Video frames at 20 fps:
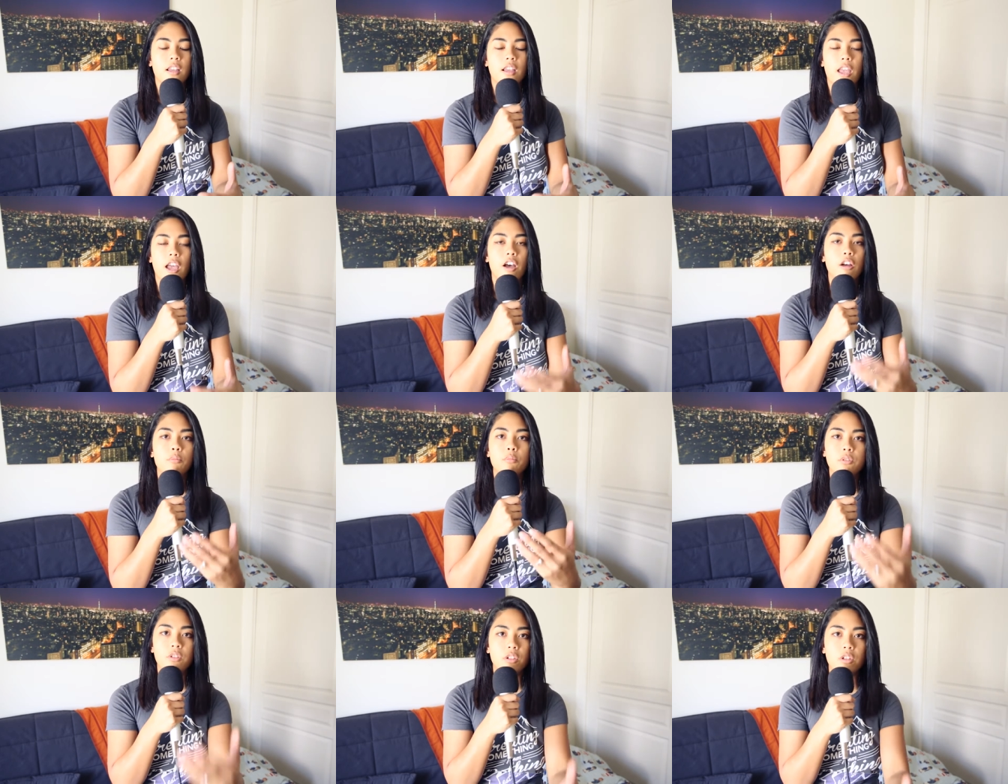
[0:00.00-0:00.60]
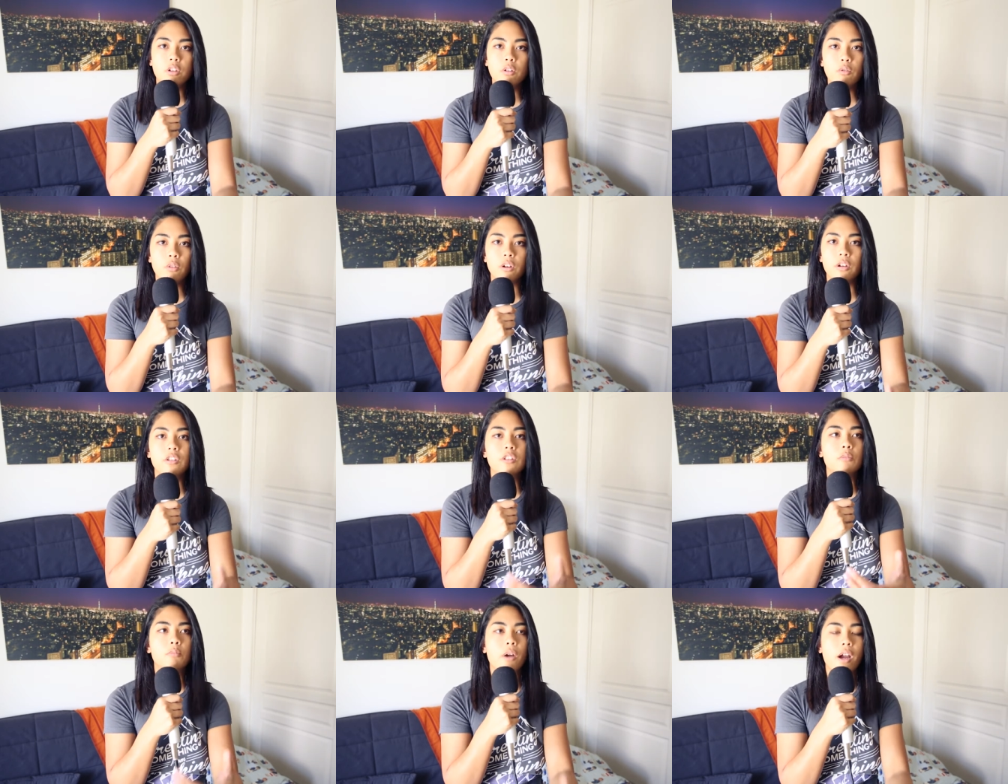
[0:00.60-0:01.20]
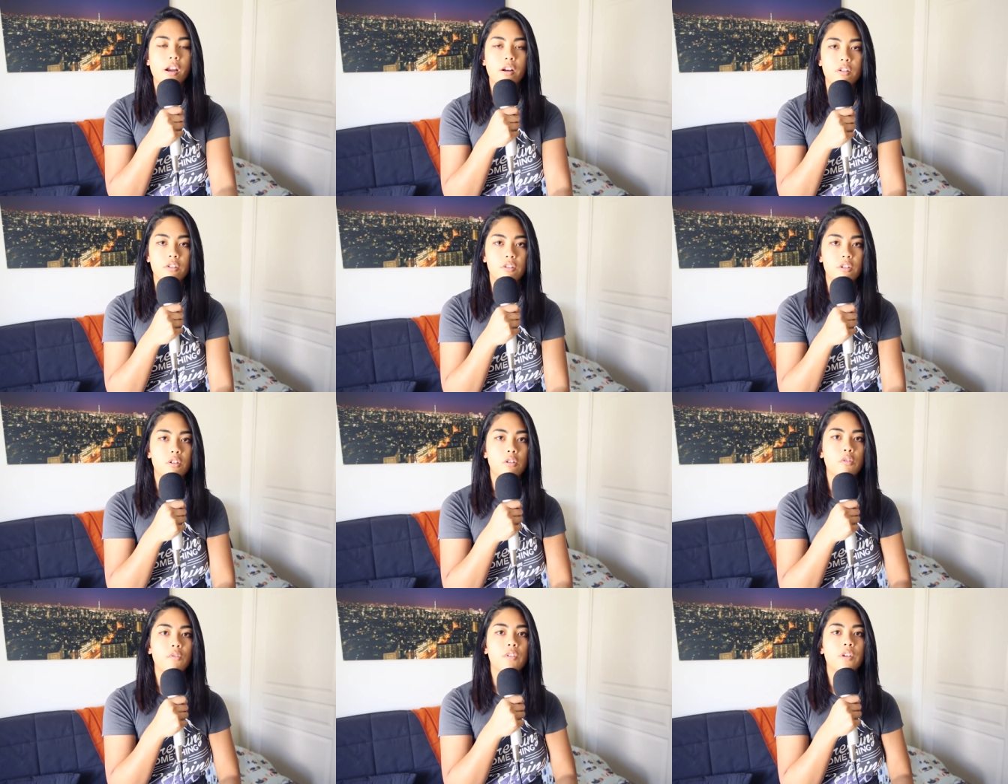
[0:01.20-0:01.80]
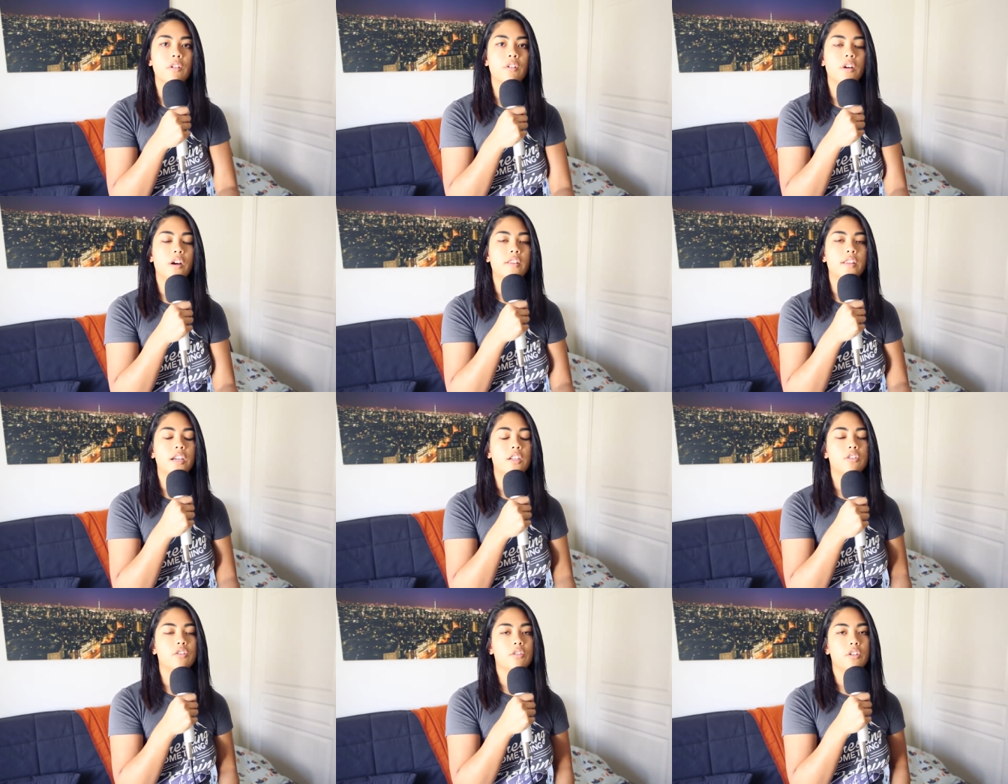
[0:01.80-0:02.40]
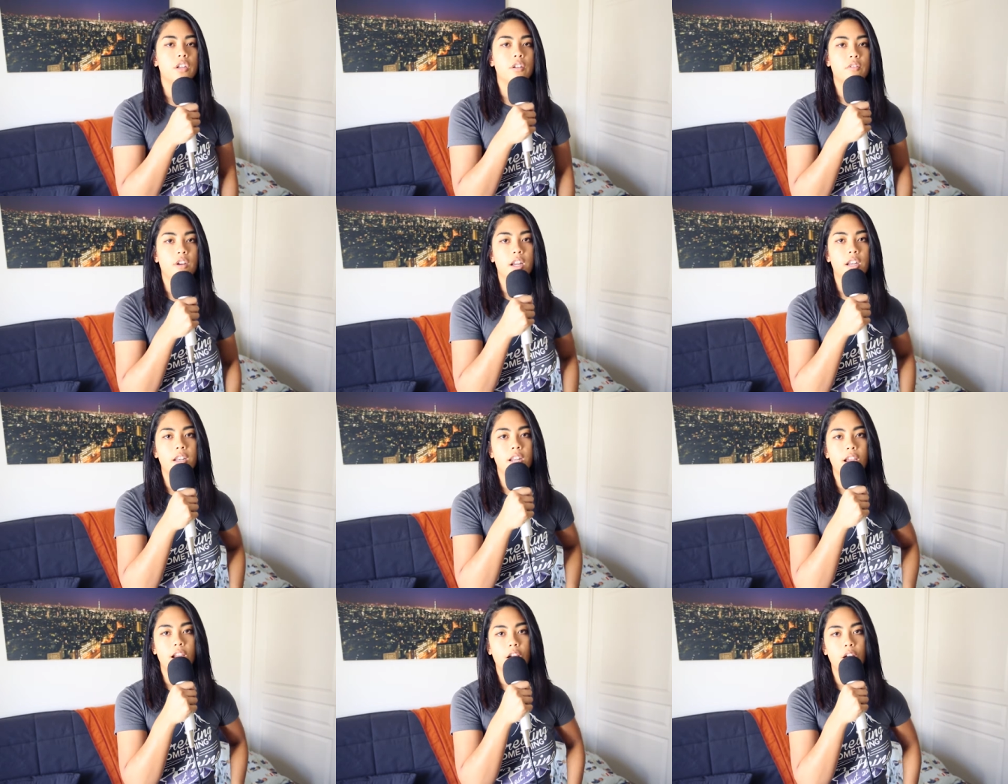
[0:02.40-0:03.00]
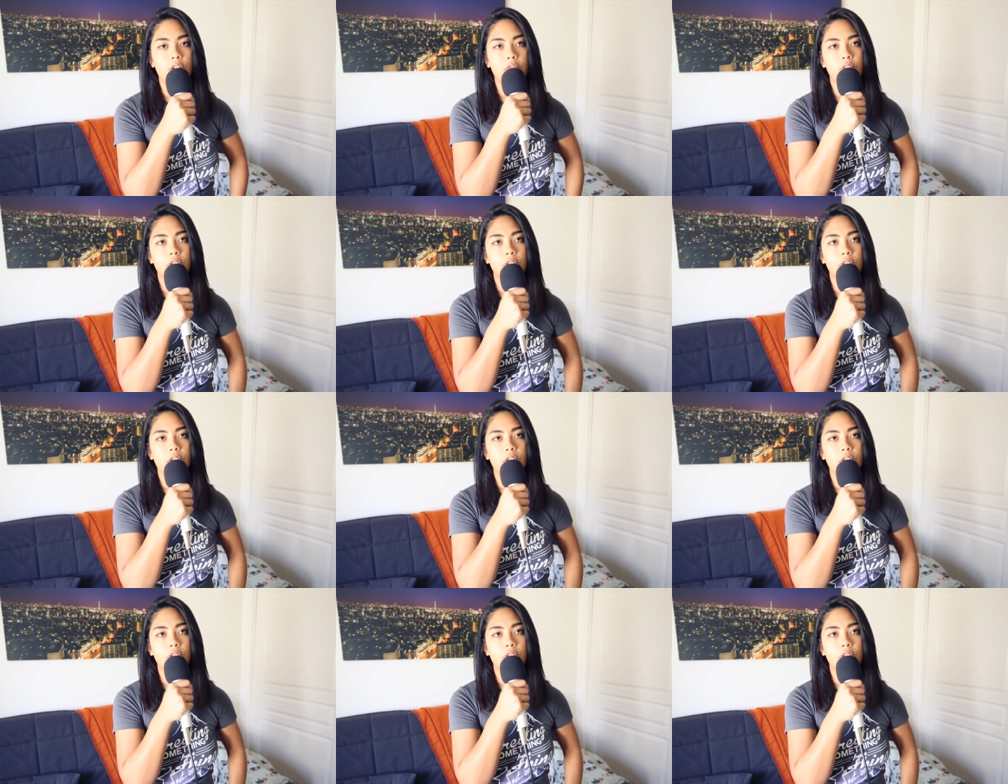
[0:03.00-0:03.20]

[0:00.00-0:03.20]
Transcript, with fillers: helps you or inspires you if you're on that journey right now.